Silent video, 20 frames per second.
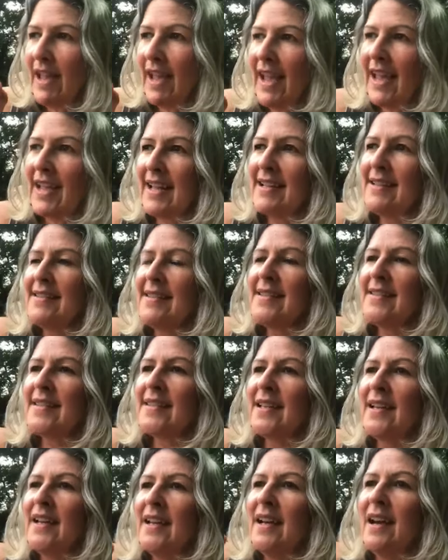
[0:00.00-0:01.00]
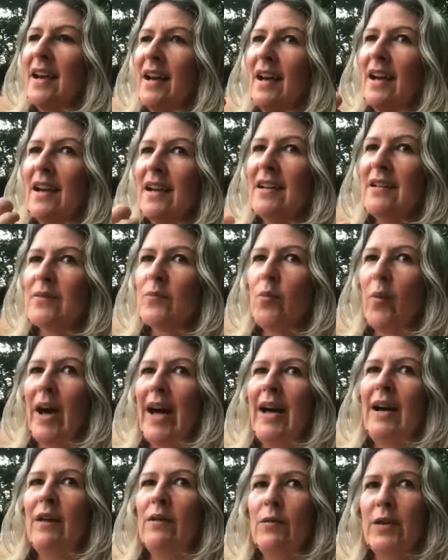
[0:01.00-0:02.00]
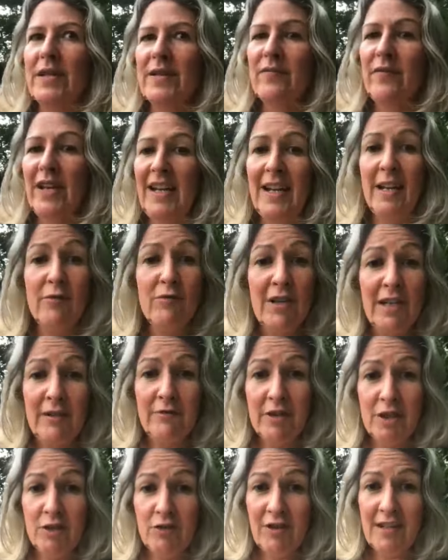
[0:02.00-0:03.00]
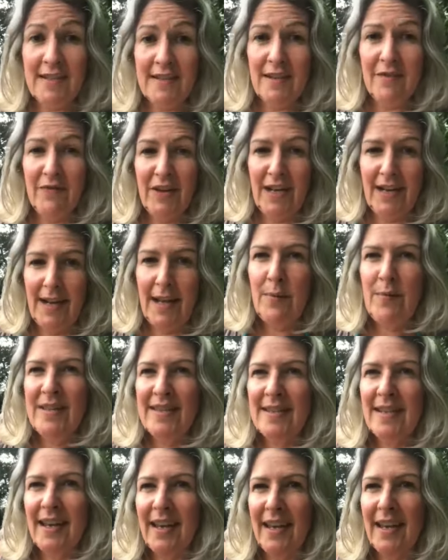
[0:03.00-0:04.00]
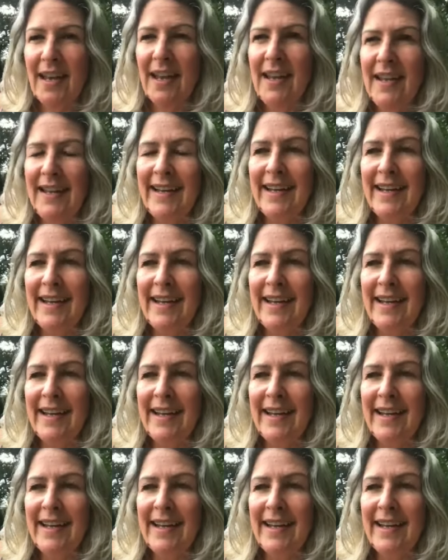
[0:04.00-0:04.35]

And as well as feeling really restrictive and limiting,